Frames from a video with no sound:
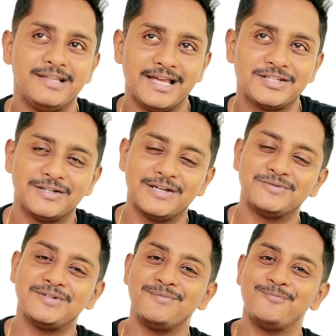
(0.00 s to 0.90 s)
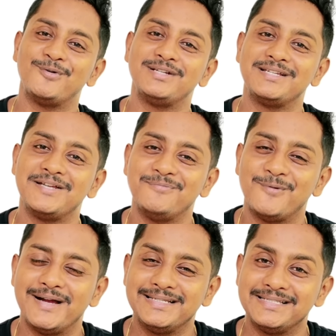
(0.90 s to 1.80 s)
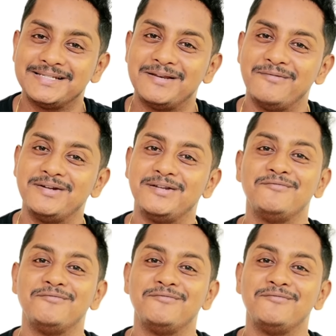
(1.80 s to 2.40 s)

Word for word: the lecture gives the important key points and the relevant